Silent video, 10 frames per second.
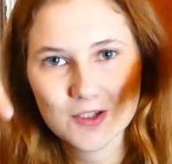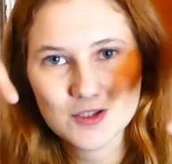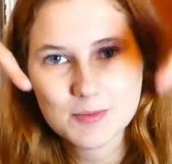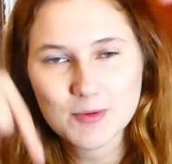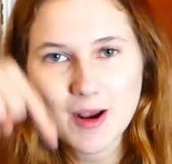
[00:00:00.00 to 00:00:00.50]
to
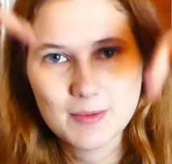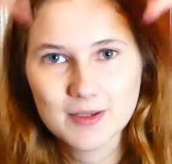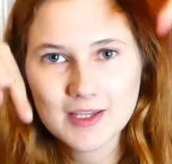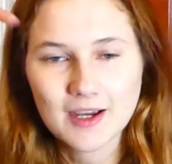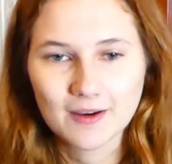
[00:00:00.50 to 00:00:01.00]
subscribe
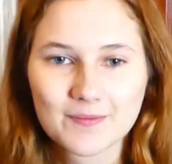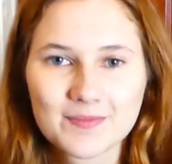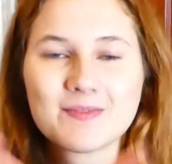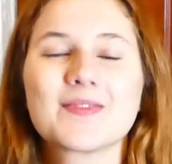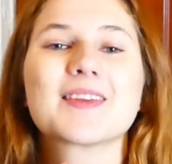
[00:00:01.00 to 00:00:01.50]
here
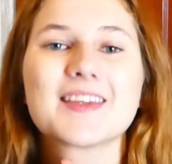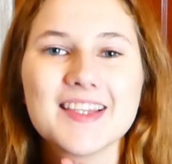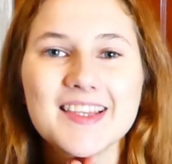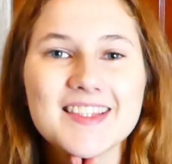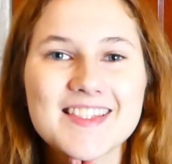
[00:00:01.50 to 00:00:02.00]

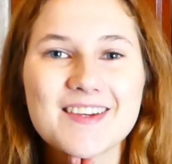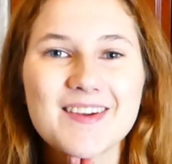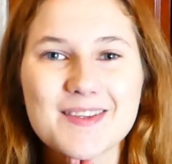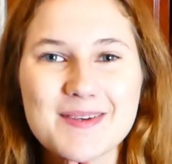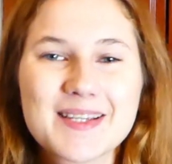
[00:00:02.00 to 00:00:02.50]
see you
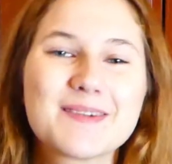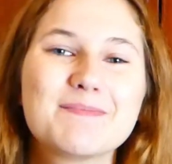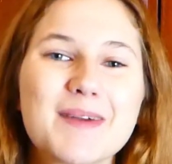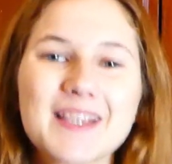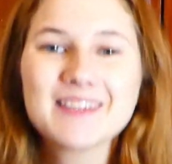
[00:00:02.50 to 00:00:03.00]
next week
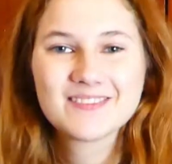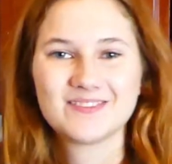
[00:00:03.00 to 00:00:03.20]
bye